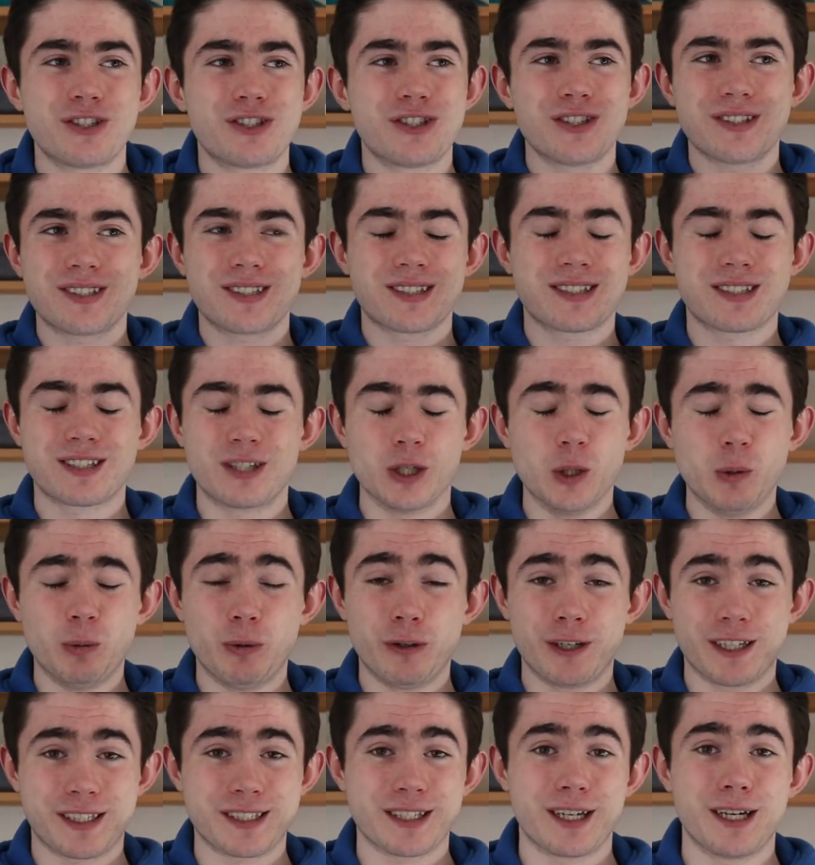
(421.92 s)
just
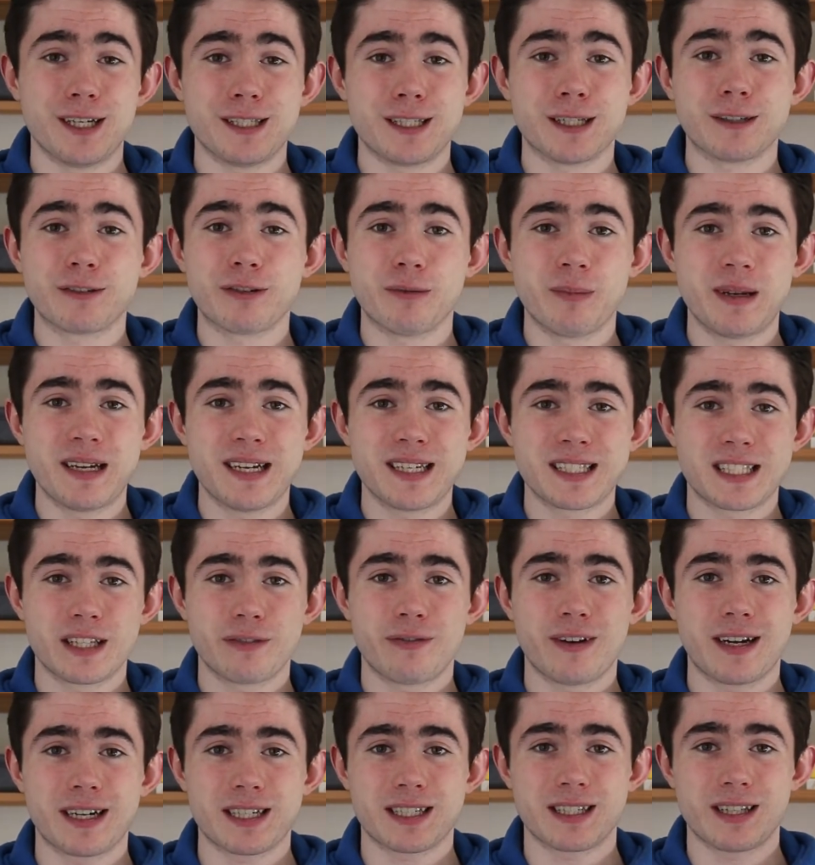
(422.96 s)
super exciting for me is the
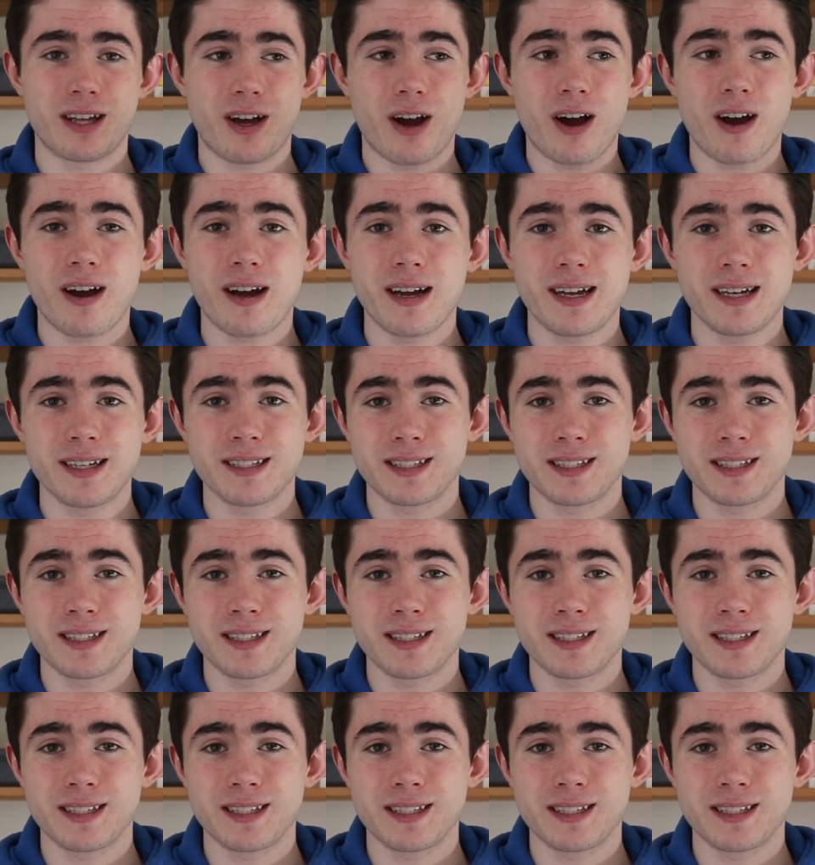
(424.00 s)
fact that I,